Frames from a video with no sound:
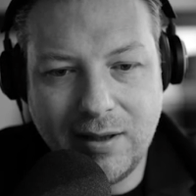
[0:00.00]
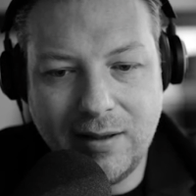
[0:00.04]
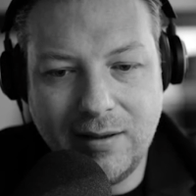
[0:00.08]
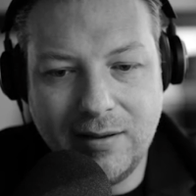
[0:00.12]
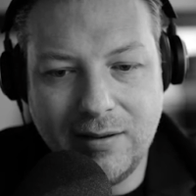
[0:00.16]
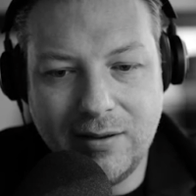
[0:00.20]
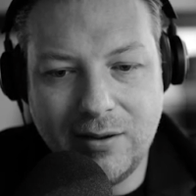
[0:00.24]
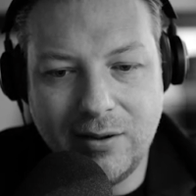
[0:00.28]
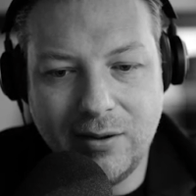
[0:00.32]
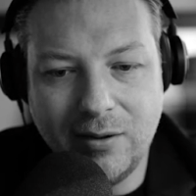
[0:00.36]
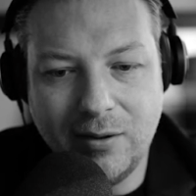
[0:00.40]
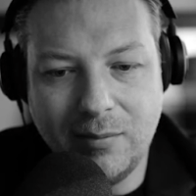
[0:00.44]

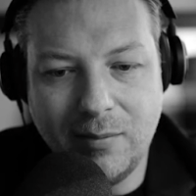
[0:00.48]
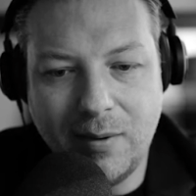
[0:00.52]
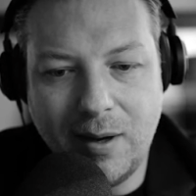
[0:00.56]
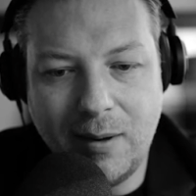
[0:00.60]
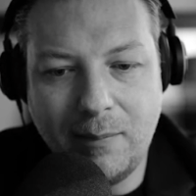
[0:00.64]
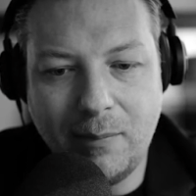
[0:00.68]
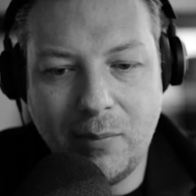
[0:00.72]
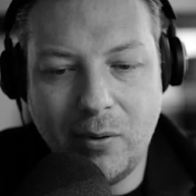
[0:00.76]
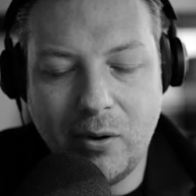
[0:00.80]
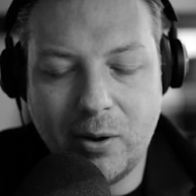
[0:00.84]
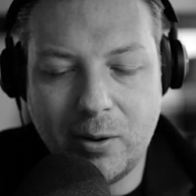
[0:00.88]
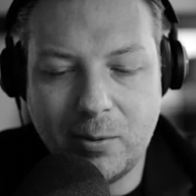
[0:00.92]
And so my
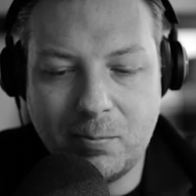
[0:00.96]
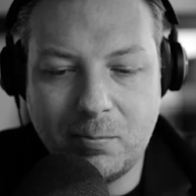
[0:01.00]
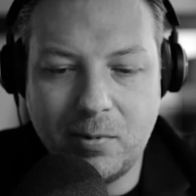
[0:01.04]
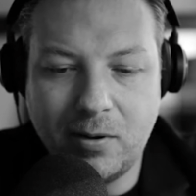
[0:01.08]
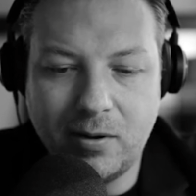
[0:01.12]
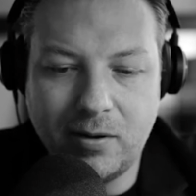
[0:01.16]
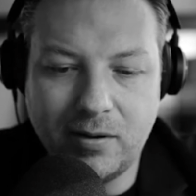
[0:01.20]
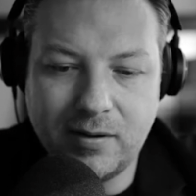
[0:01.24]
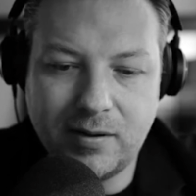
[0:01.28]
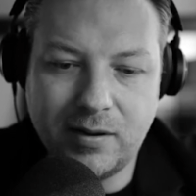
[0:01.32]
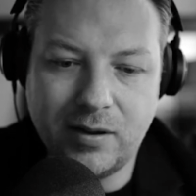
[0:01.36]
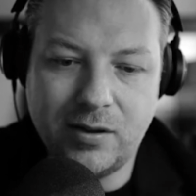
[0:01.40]

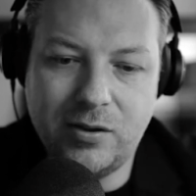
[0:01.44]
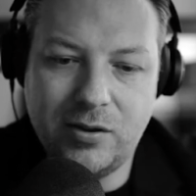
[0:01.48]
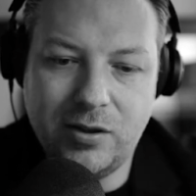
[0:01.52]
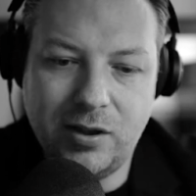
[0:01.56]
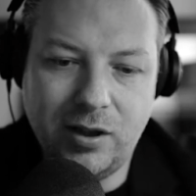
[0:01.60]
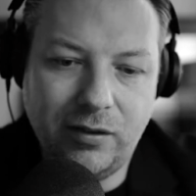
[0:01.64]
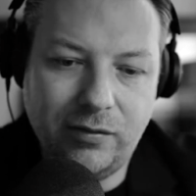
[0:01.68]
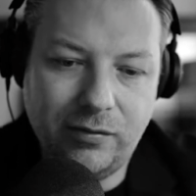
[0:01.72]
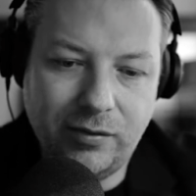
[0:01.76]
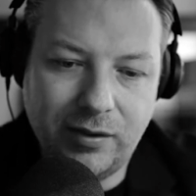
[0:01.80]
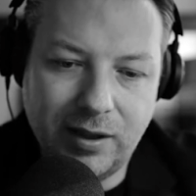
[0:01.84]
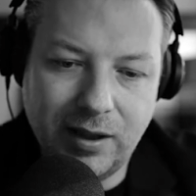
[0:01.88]
purpose
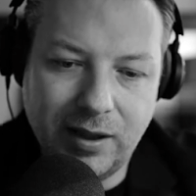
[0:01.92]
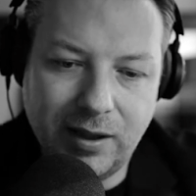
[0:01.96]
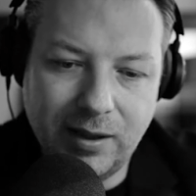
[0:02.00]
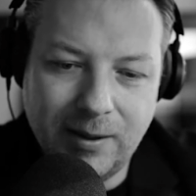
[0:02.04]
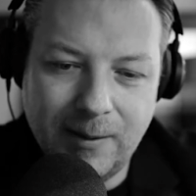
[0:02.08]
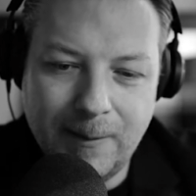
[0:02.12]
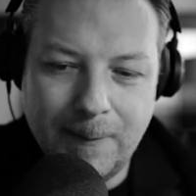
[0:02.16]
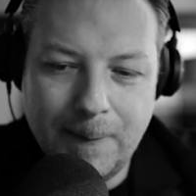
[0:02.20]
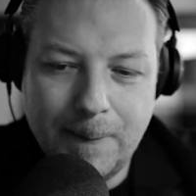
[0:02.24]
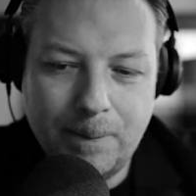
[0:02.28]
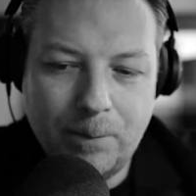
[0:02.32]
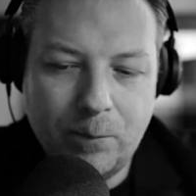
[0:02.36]

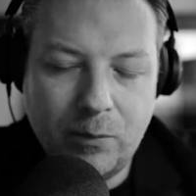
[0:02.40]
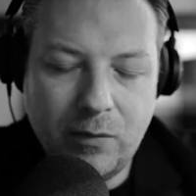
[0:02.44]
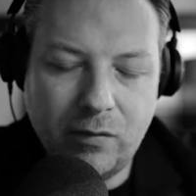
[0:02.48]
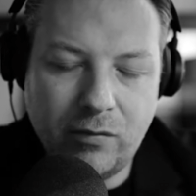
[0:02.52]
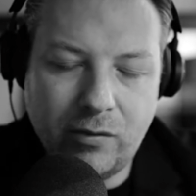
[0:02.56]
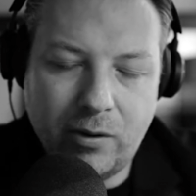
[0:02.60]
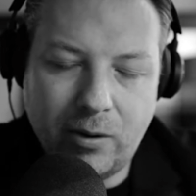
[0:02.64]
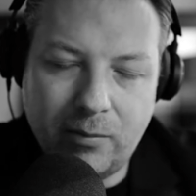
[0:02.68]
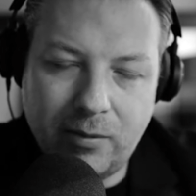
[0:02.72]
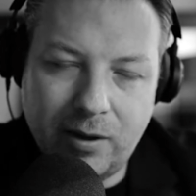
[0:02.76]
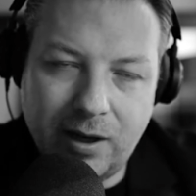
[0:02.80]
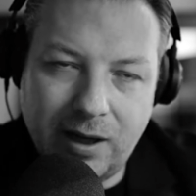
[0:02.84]
shifted
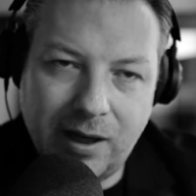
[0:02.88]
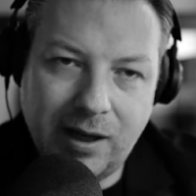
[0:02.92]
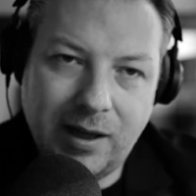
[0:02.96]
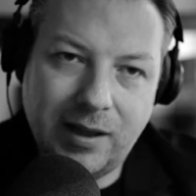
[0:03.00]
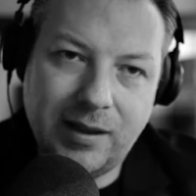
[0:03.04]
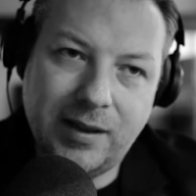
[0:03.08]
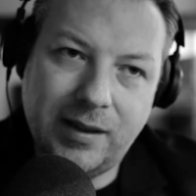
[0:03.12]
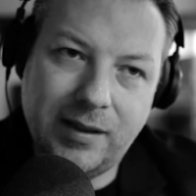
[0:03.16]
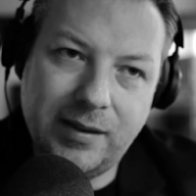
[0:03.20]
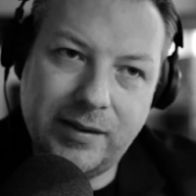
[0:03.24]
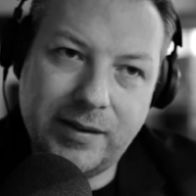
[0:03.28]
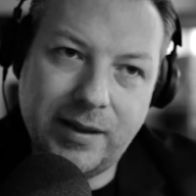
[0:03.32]
from
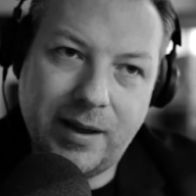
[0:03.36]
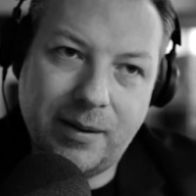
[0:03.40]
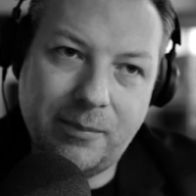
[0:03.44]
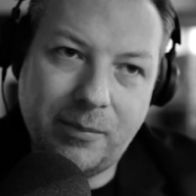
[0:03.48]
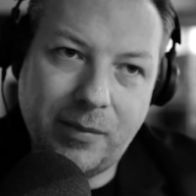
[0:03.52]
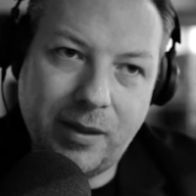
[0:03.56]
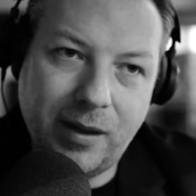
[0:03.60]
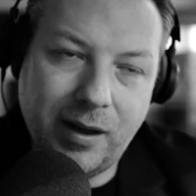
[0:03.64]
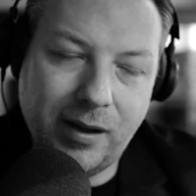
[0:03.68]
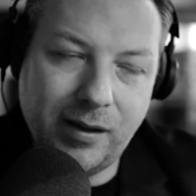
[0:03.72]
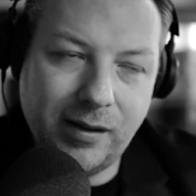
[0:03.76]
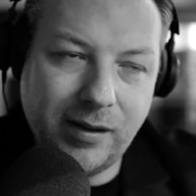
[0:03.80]
creating
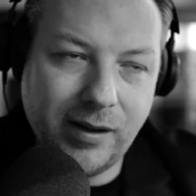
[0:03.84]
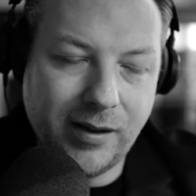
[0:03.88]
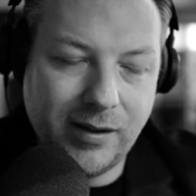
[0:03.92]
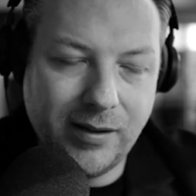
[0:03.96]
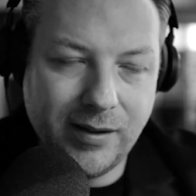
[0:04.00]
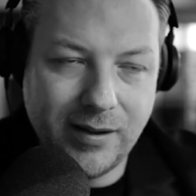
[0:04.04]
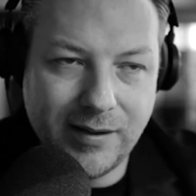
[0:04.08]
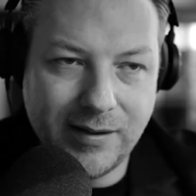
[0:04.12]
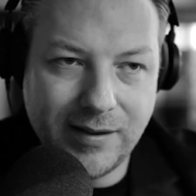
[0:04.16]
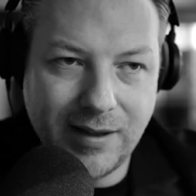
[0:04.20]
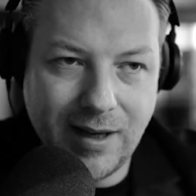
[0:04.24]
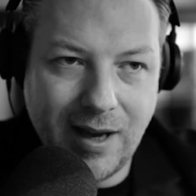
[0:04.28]
something
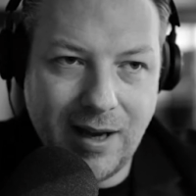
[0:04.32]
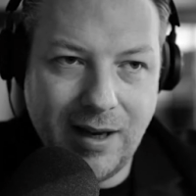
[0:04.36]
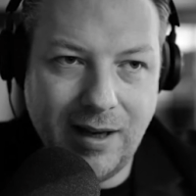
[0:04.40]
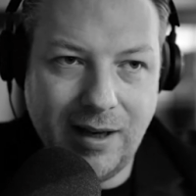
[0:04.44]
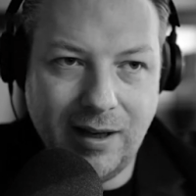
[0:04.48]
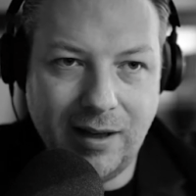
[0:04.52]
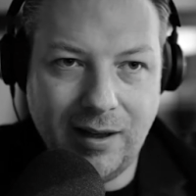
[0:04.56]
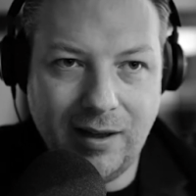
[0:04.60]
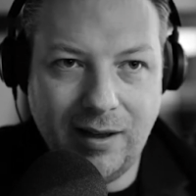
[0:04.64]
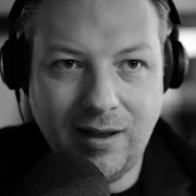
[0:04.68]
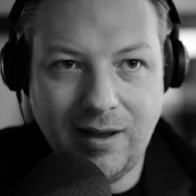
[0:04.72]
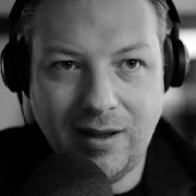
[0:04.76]
and
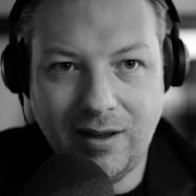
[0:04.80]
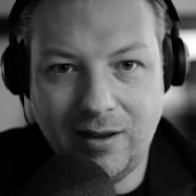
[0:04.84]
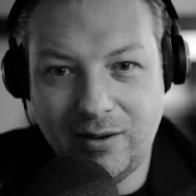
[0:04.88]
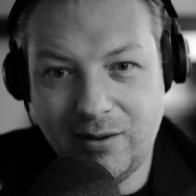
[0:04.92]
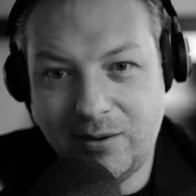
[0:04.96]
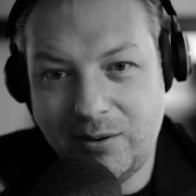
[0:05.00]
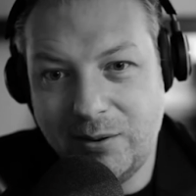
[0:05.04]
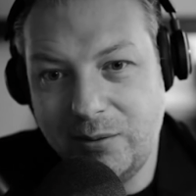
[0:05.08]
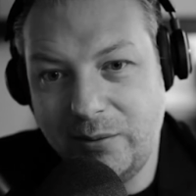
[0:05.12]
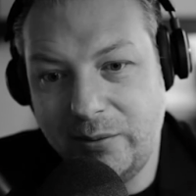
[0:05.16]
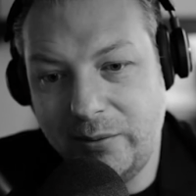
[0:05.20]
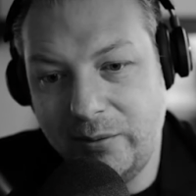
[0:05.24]
designing
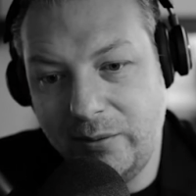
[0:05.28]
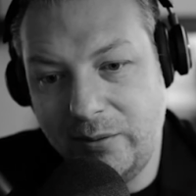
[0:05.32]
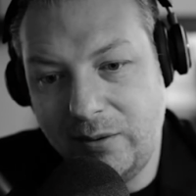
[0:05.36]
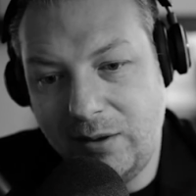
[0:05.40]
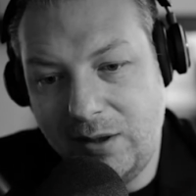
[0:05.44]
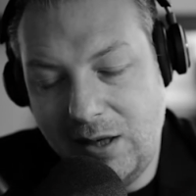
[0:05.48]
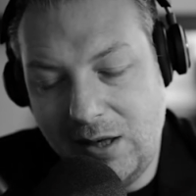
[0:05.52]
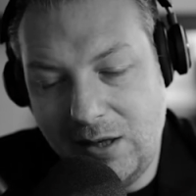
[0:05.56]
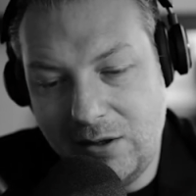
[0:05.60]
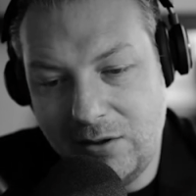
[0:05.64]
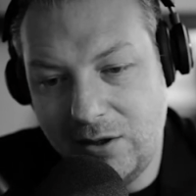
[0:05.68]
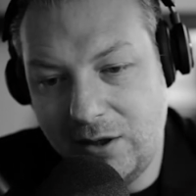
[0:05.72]
into
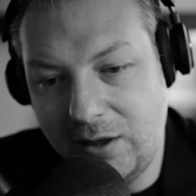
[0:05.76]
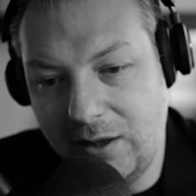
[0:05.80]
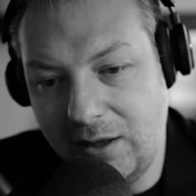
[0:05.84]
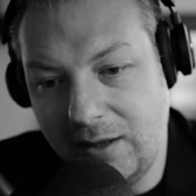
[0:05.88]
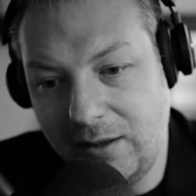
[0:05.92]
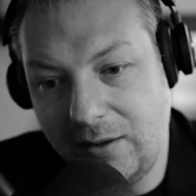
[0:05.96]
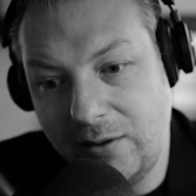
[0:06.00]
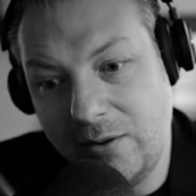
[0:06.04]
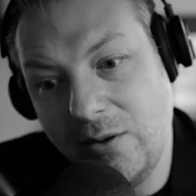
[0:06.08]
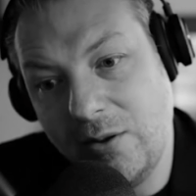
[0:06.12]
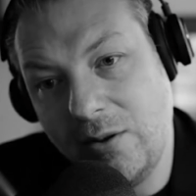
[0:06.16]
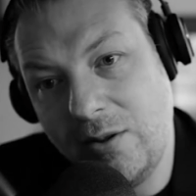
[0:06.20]
teaching
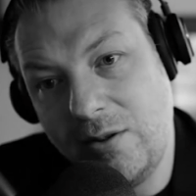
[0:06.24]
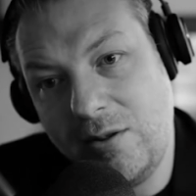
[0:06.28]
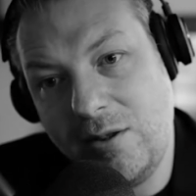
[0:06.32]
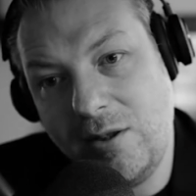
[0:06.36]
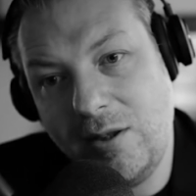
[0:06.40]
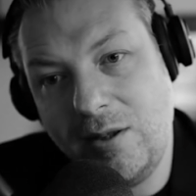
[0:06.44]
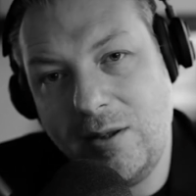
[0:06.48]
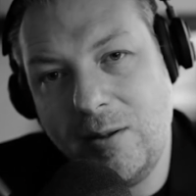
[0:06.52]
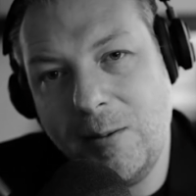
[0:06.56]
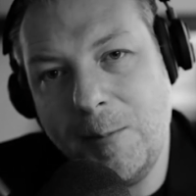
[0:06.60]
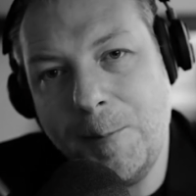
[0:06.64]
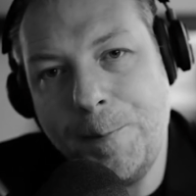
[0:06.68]
and
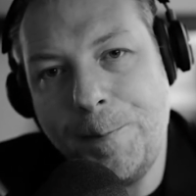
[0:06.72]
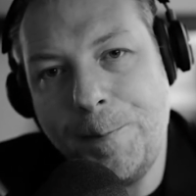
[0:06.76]
coaching.